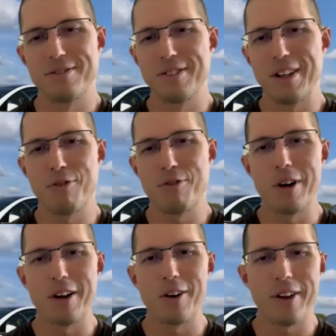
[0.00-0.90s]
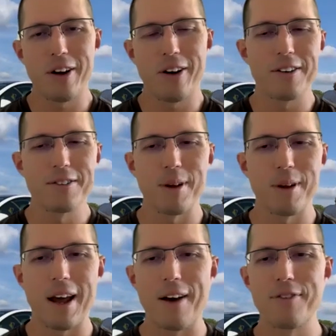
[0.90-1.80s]
if we want to go there, I spent
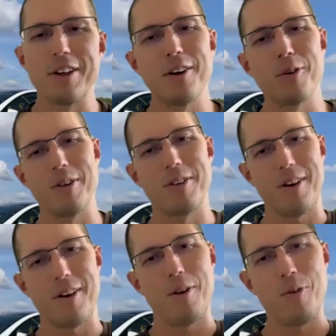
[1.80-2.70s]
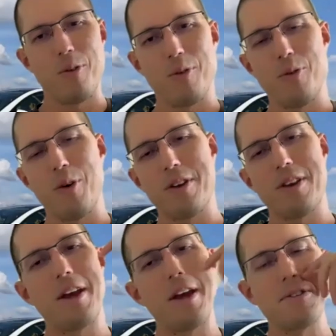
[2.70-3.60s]
half the year with
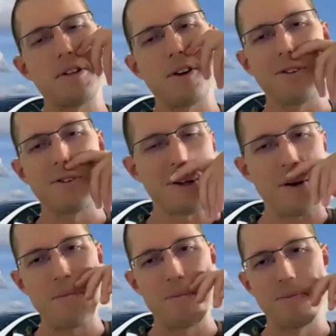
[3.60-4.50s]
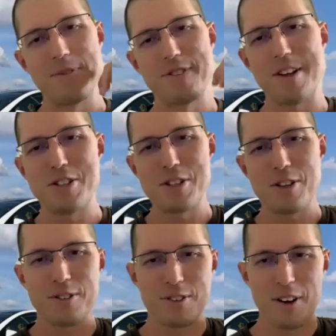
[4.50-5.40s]
heat shields, sun
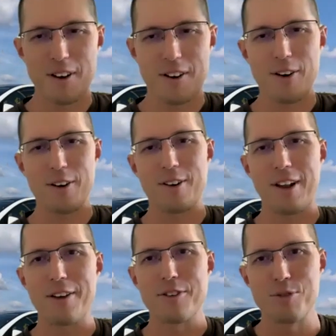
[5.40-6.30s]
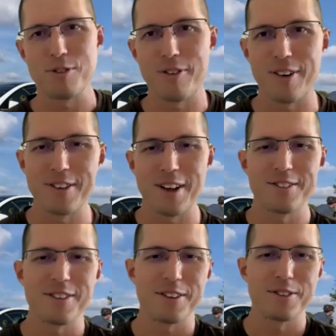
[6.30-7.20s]
shields on our glass roof of our
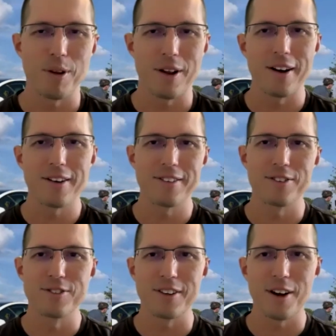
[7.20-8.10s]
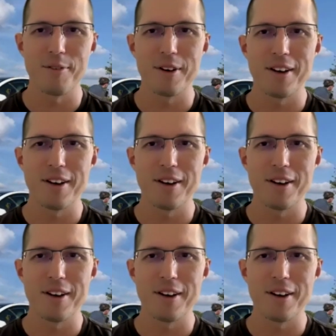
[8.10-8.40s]
Tesla to block the sun coming in.